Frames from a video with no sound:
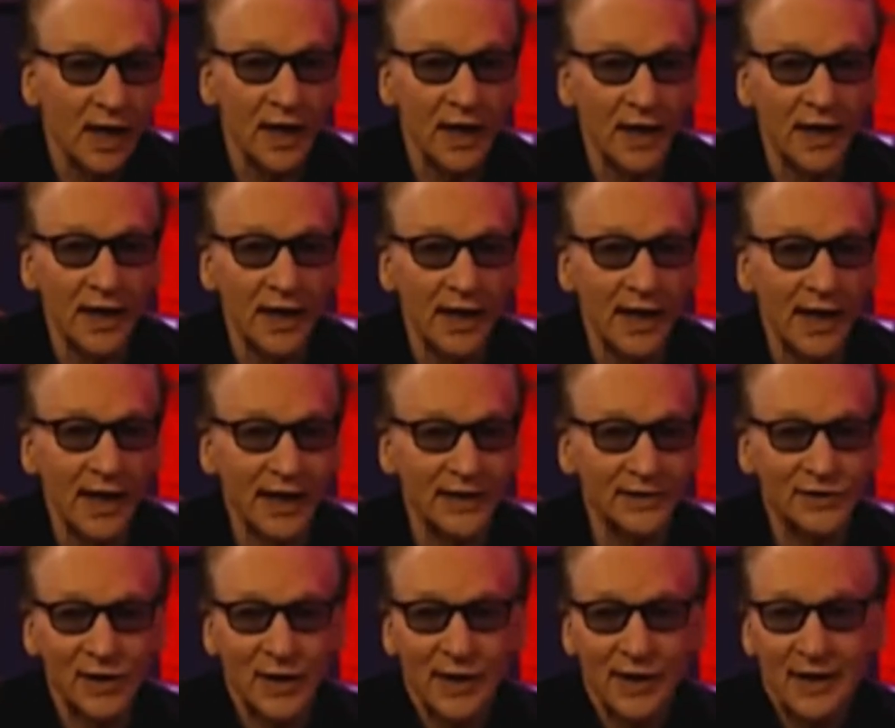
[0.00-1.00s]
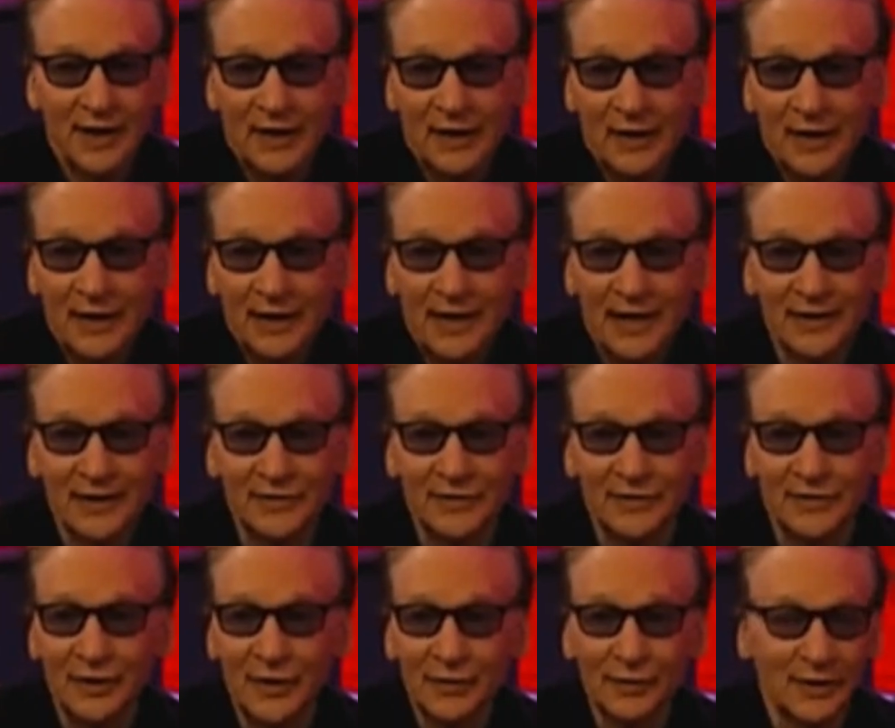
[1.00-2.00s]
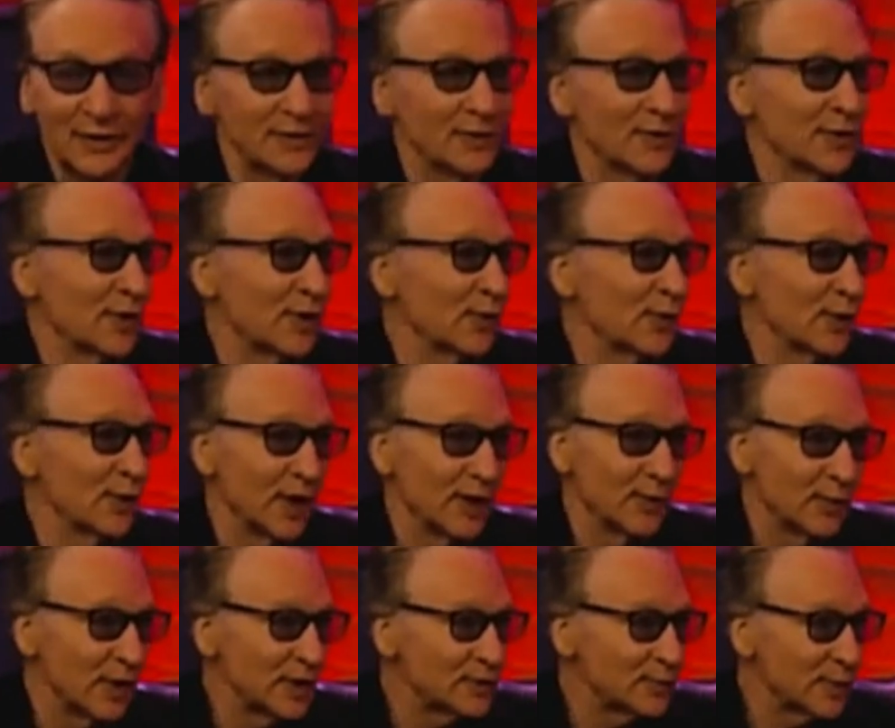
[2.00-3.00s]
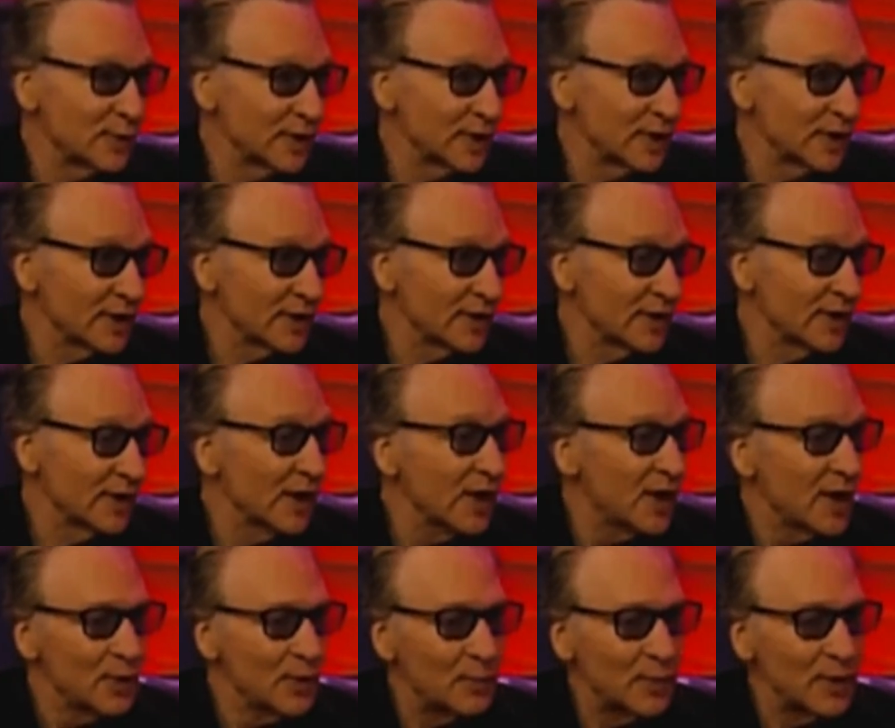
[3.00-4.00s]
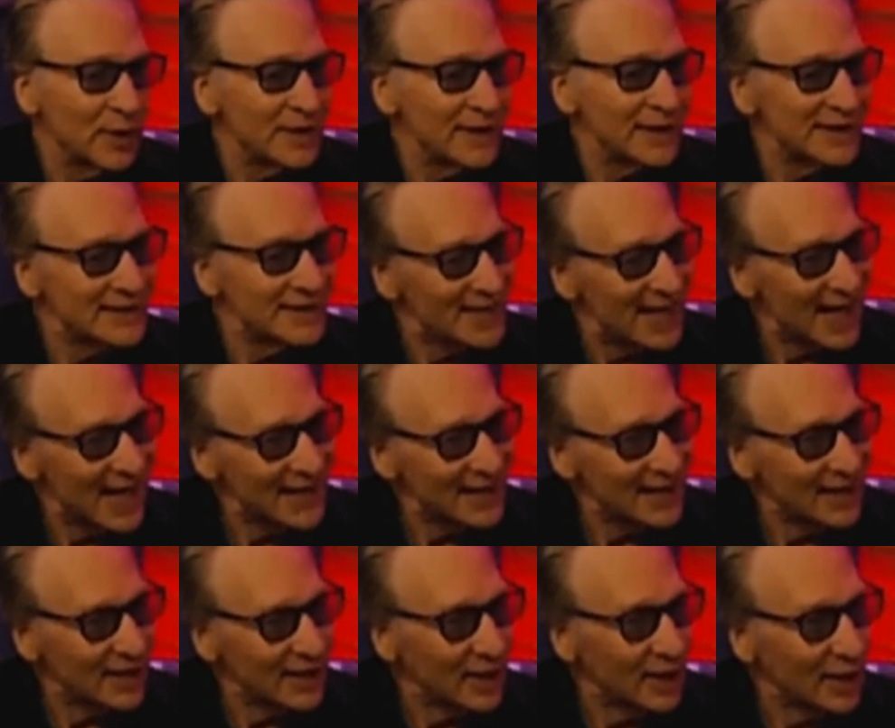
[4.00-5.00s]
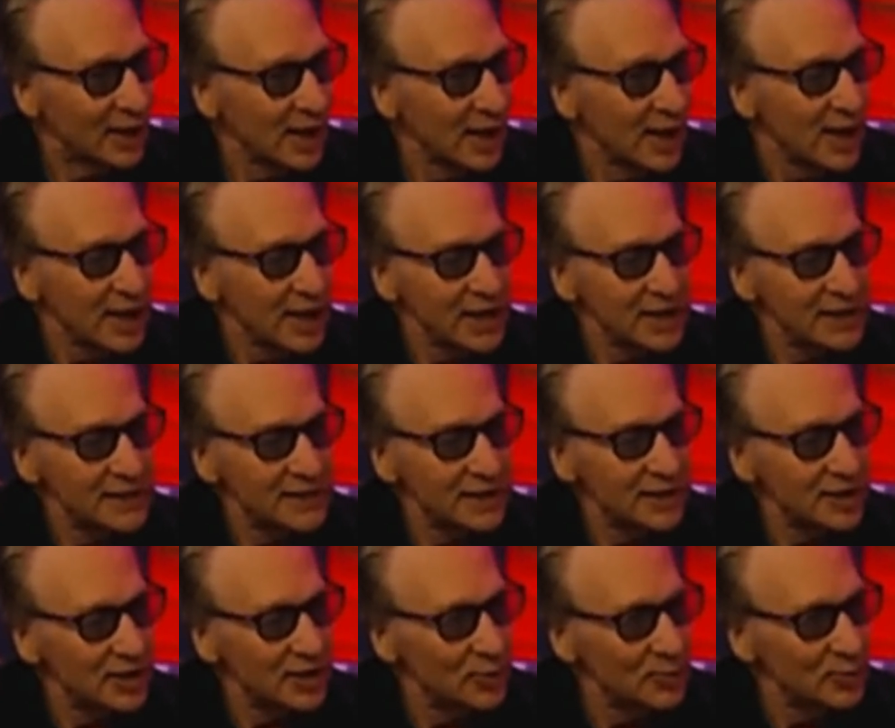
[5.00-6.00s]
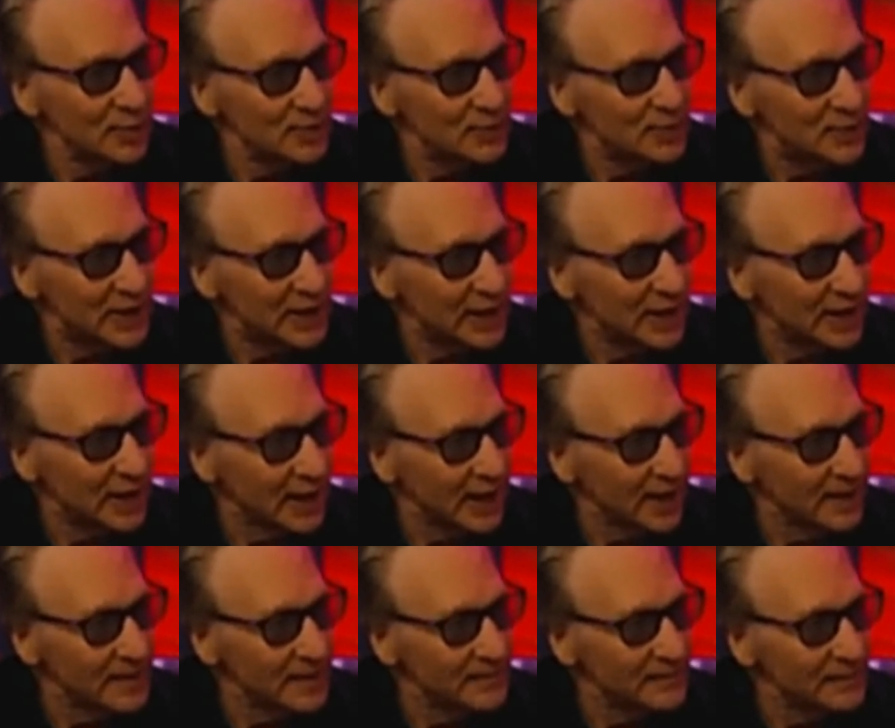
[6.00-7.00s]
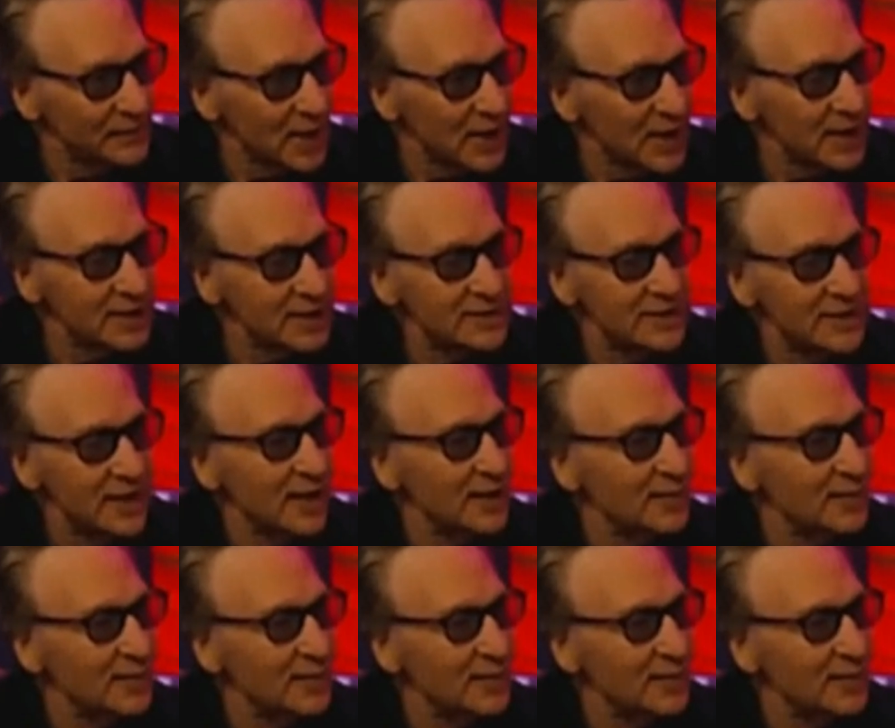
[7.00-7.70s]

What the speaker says: And Charlie Kirk and I certainly don't agree on much politically. But he sat here, he's a human being, he's